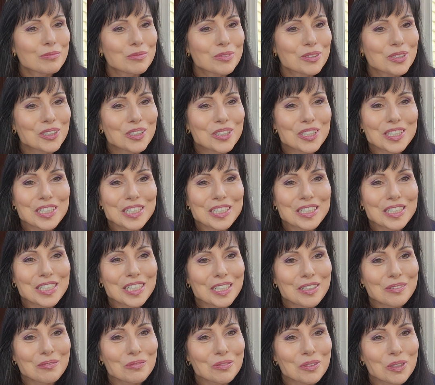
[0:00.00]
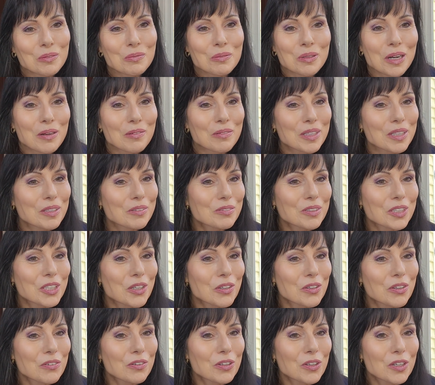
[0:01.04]
you're just probably,
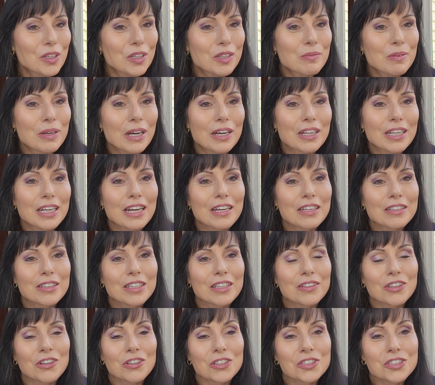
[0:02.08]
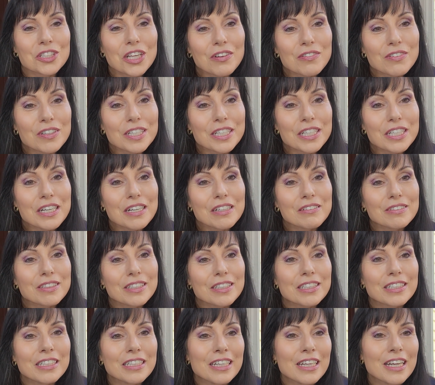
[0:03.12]
you've heard about the longevity of it,